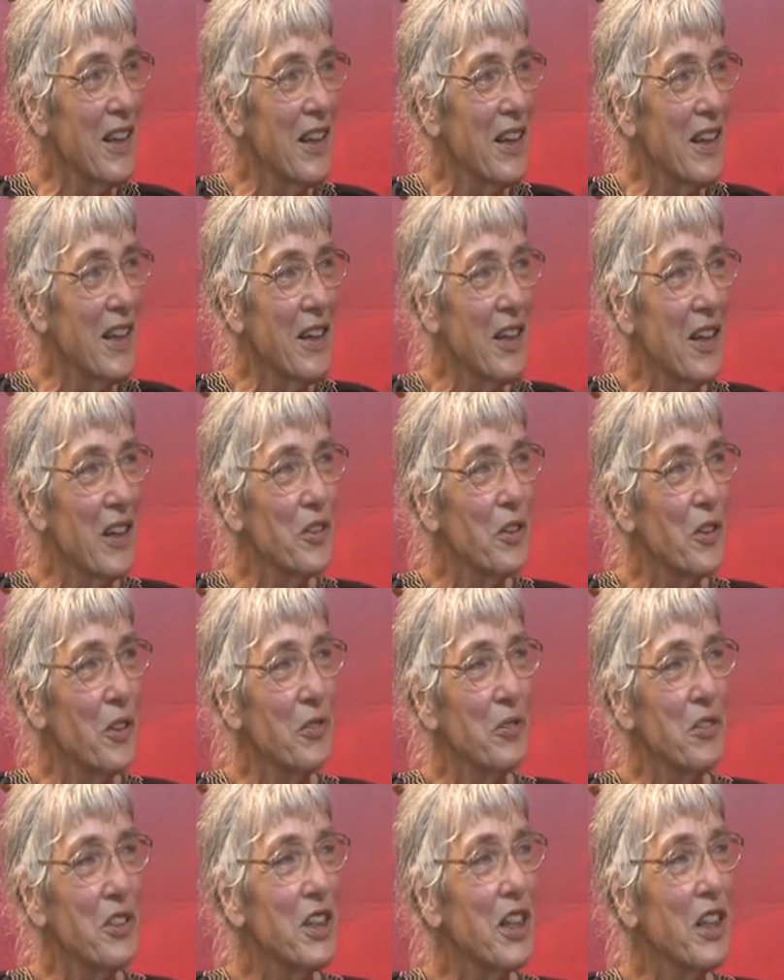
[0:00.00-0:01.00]
And I
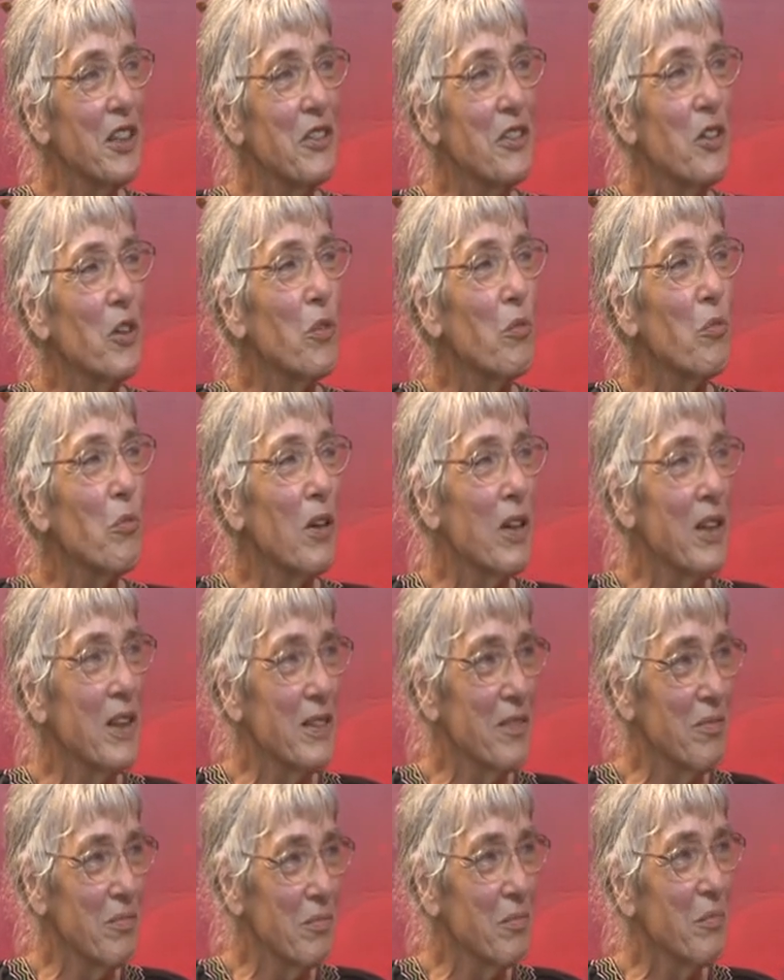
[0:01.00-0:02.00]
don't yet know why,
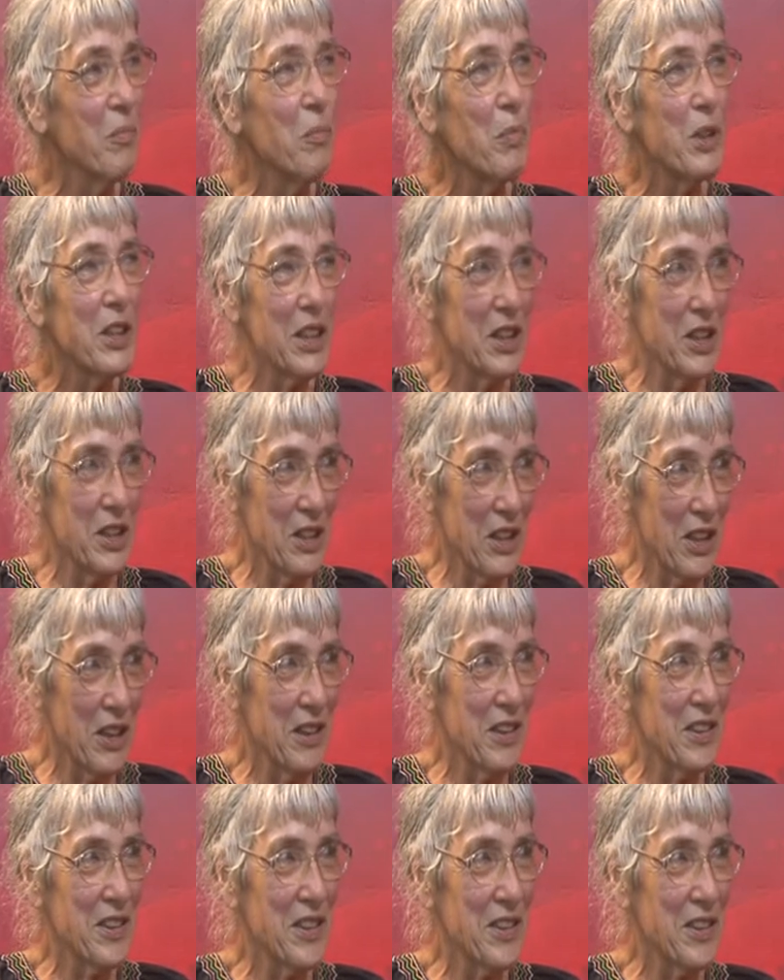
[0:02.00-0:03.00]
but it mm-hmm.
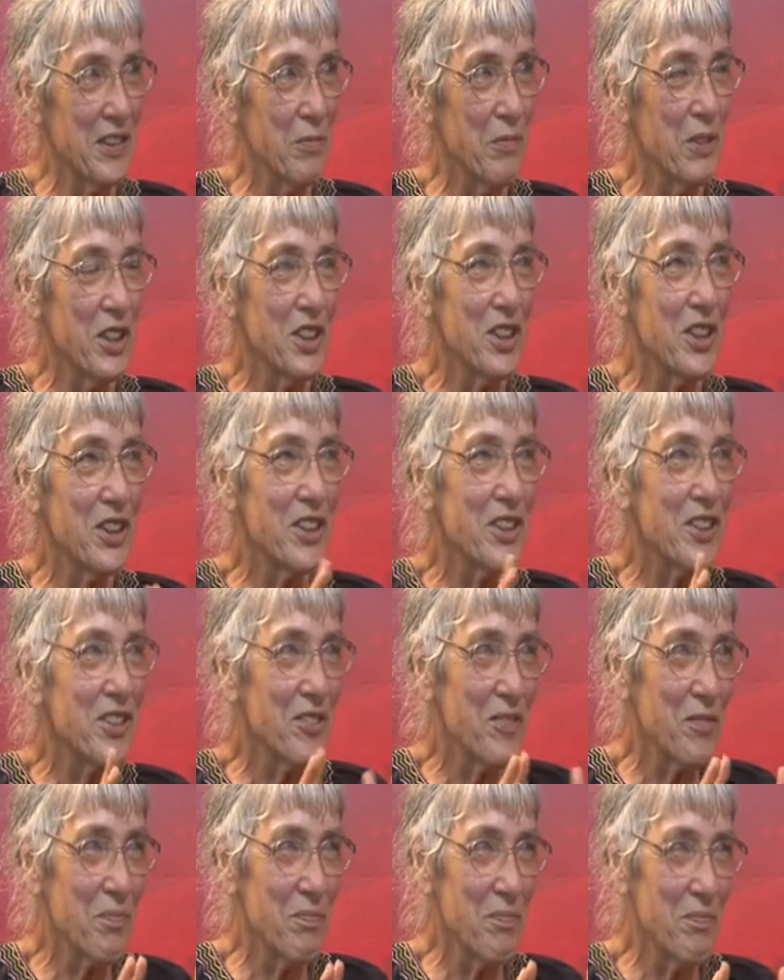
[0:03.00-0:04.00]
does, mm-hmm. which is
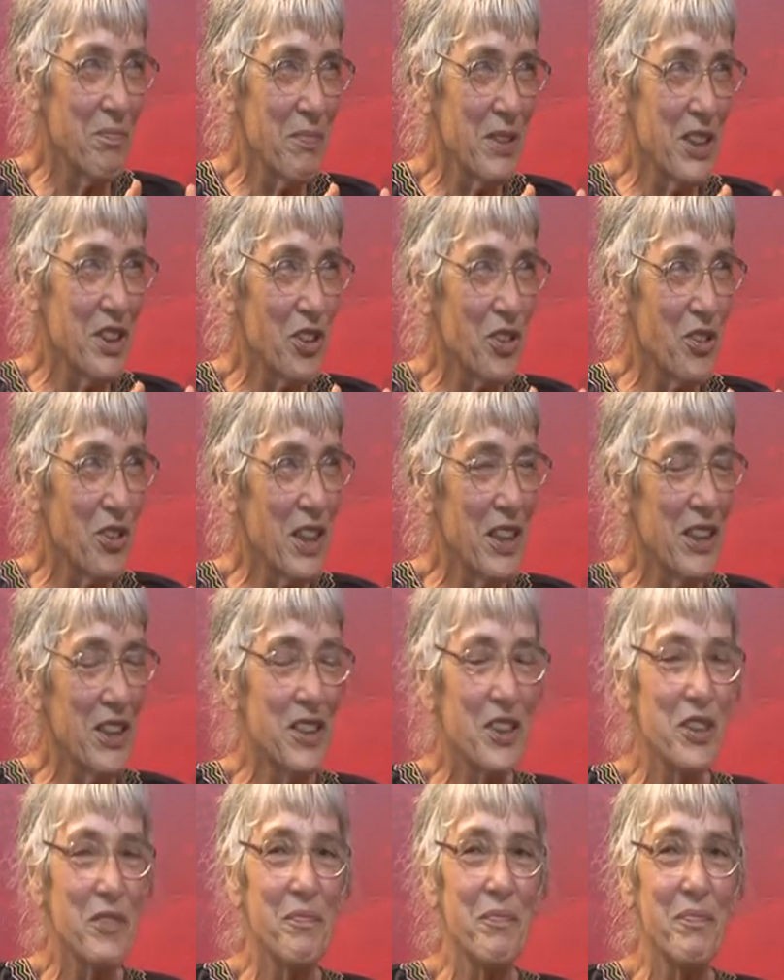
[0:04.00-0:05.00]
a bit strange.
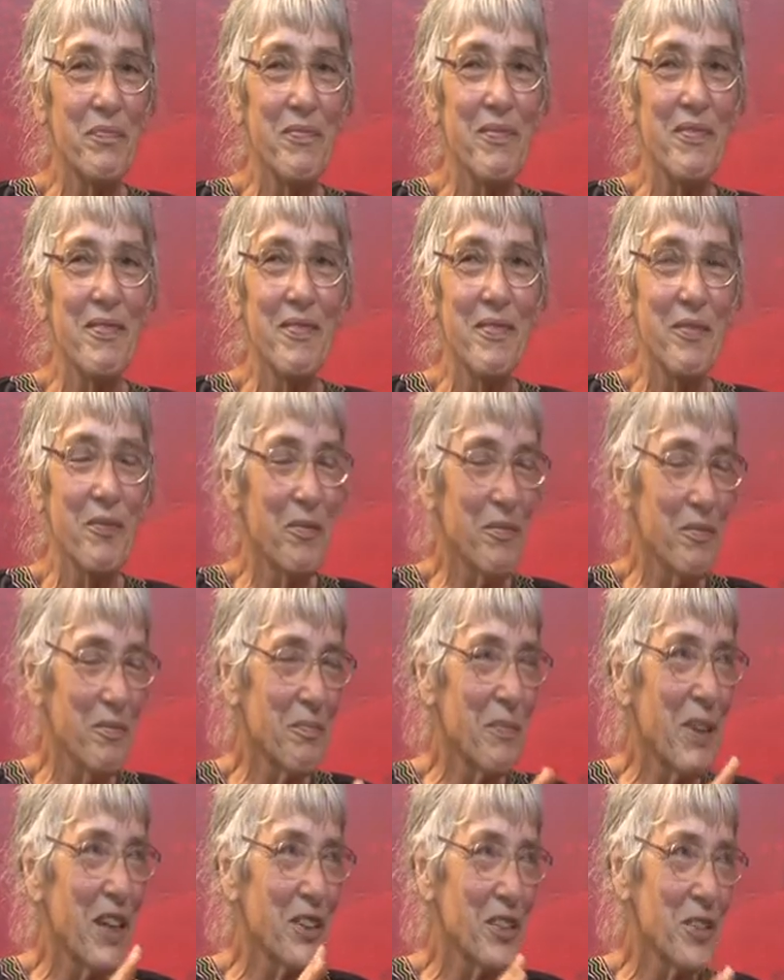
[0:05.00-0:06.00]

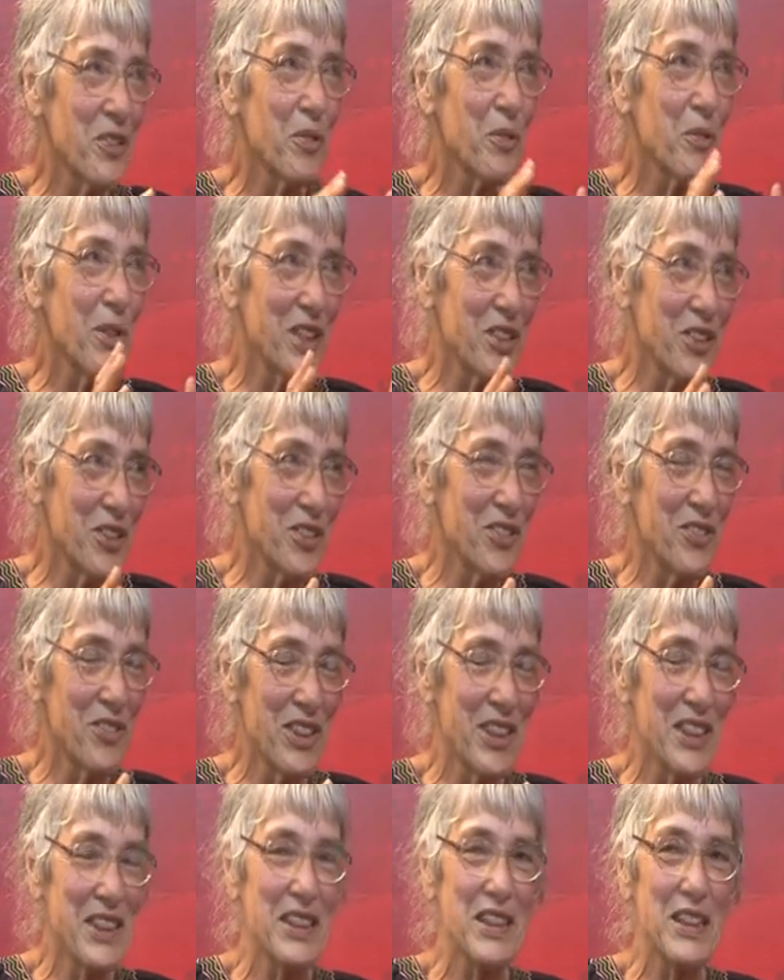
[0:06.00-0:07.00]
Mm-hmm. Makes you question
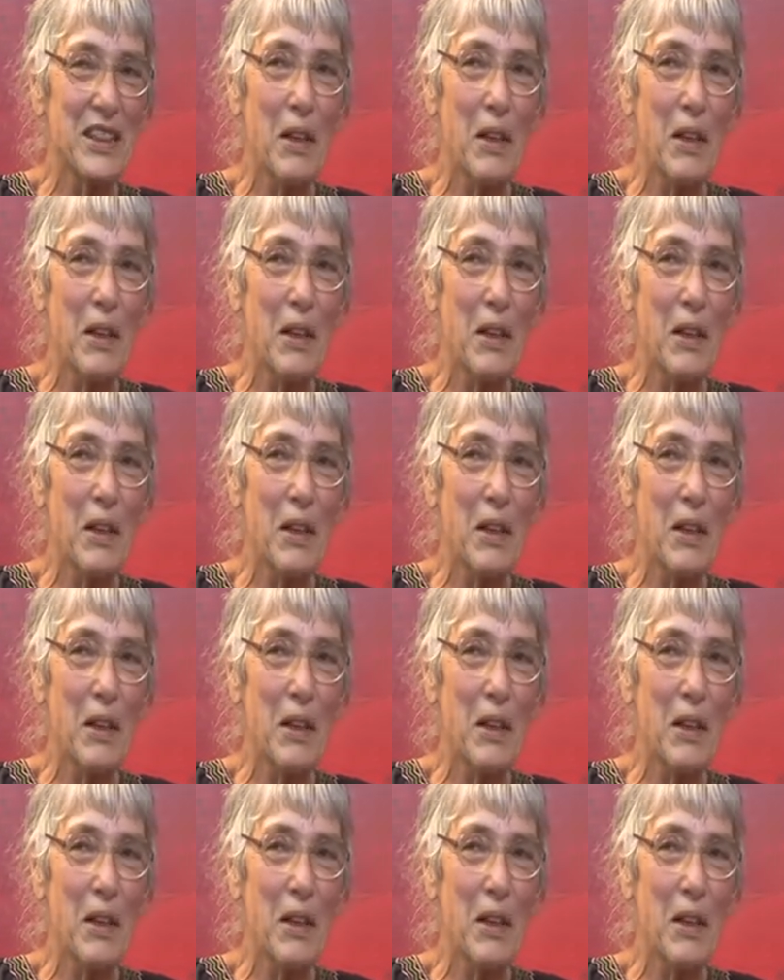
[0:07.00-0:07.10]
things.